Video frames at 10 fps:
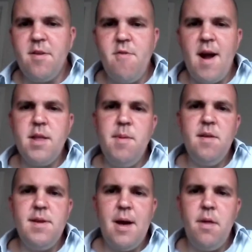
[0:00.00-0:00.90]

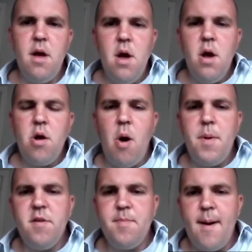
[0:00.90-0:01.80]
gastrectomy is now the
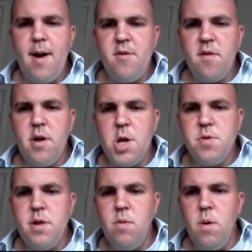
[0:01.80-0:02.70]
commonest bariatric
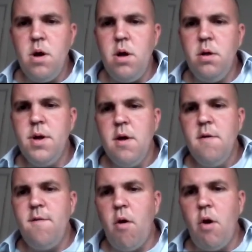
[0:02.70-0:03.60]
surgery in the world,
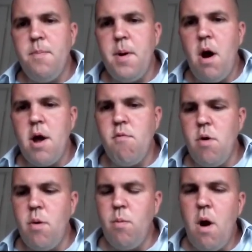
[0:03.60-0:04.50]
followed by
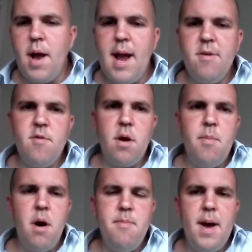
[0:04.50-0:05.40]
Roux-en-Y gastric
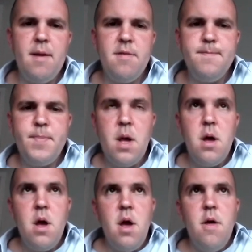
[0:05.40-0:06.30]
bypass.
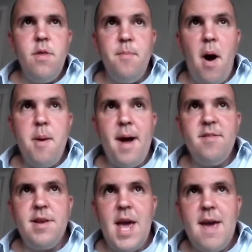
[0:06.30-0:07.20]
The
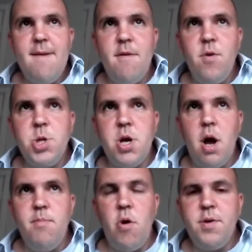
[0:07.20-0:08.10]
band sleeve, of which
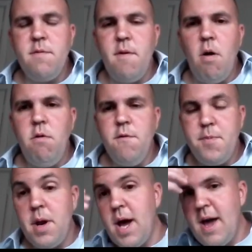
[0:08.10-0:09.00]
I'm not
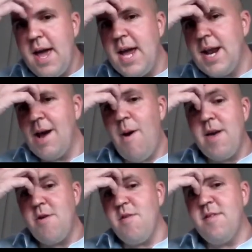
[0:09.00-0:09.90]
involved, but I eagerly
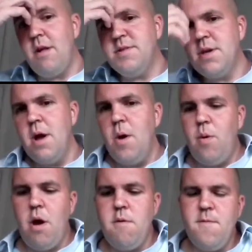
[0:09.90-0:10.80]
await the results,
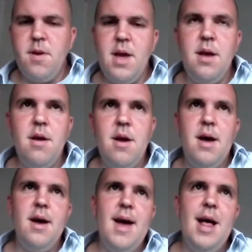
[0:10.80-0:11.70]
will hopefully
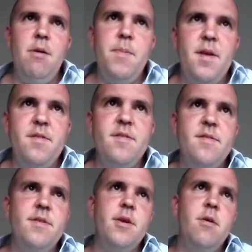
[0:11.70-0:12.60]
help us
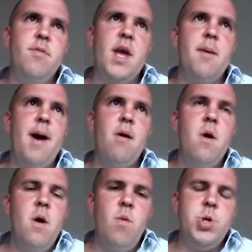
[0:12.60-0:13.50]
to think about
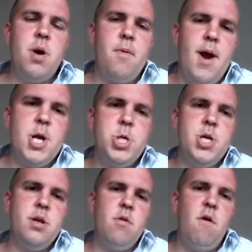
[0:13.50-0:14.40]
which
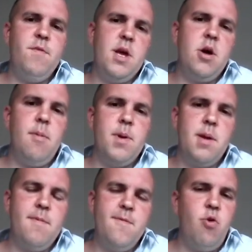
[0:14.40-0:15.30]
operation of the
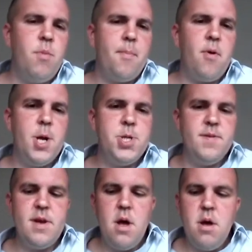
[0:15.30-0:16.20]
commonly performed
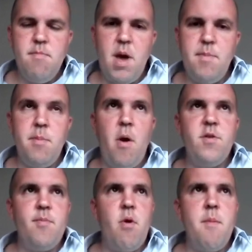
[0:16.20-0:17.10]
operations may be
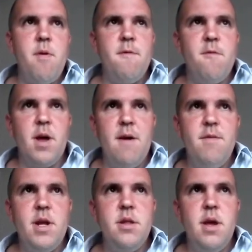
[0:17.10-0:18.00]
most appropriate for a
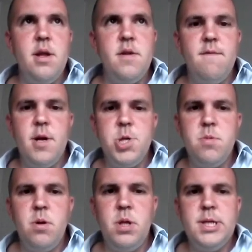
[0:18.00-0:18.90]
given
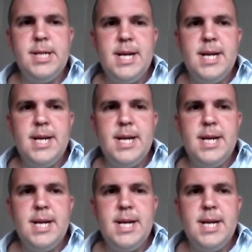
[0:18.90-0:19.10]
individual.